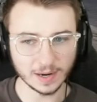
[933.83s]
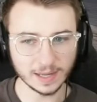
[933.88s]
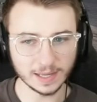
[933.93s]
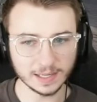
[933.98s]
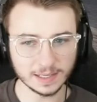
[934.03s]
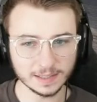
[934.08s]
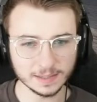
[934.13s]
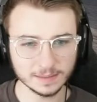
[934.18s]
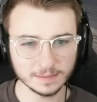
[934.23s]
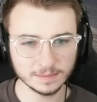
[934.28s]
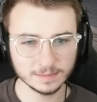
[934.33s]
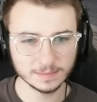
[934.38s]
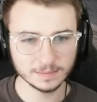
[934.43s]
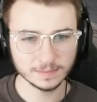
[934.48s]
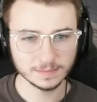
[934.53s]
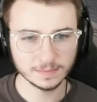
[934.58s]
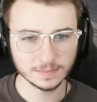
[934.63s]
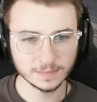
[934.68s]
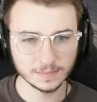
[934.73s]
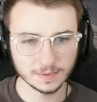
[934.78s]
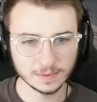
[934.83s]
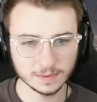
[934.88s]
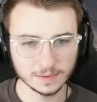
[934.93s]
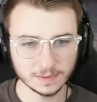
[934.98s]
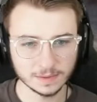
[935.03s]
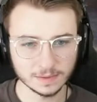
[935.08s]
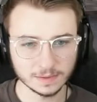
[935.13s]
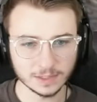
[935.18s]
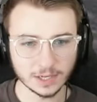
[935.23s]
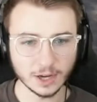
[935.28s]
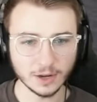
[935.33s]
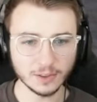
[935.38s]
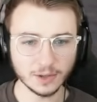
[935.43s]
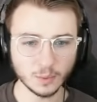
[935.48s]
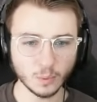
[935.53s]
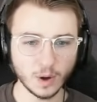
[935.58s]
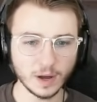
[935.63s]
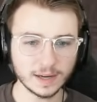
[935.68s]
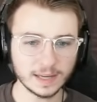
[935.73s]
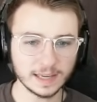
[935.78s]
right? No,
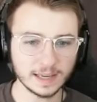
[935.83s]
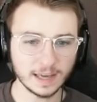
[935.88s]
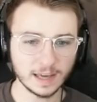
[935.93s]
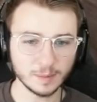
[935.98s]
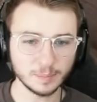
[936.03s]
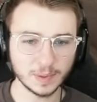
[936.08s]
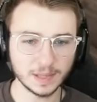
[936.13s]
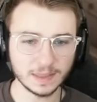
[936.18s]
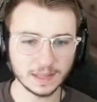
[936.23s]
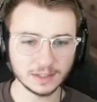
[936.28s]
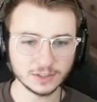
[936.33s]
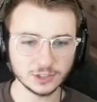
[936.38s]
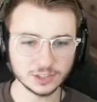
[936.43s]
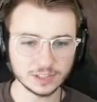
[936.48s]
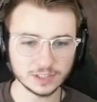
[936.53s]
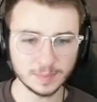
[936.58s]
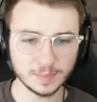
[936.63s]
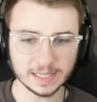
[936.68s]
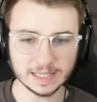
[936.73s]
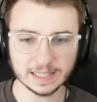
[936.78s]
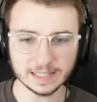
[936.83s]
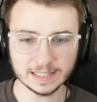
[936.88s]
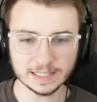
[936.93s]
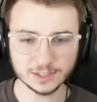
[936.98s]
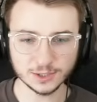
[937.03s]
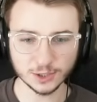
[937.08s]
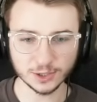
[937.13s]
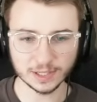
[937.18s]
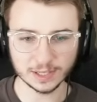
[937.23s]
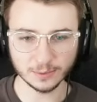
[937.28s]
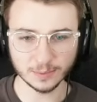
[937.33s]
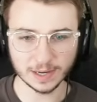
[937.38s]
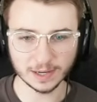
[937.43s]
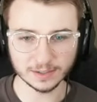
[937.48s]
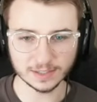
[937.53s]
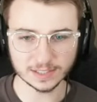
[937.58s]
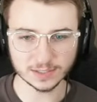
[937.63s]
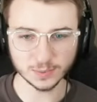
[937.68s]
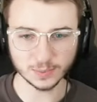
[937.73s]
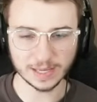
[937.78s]
they're walking up and then immediately turning
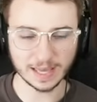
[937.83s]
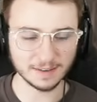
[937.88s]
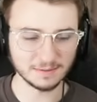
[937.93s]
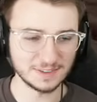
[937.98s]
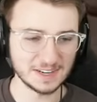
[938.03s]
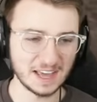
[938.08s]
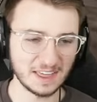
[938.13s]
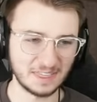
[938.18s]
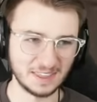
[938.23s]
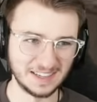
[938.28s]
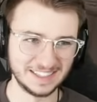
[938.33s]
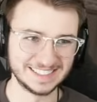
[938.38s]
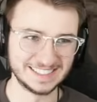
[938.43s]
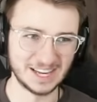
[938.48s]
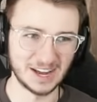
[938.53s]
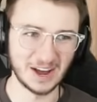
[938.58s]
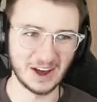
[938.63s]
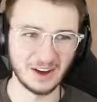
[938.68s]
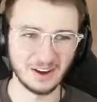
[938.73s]
around because we have nothing to